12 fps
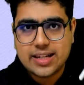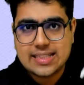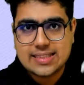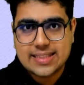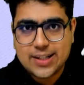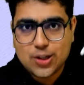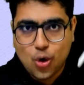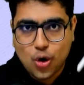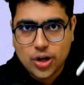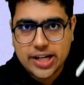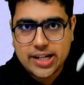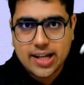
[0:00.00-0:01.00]
recent
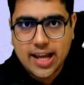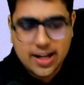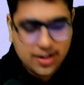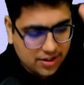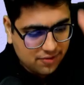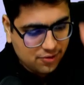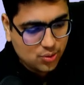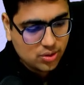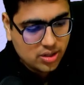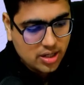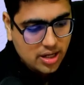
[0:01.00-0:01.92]
audit and review,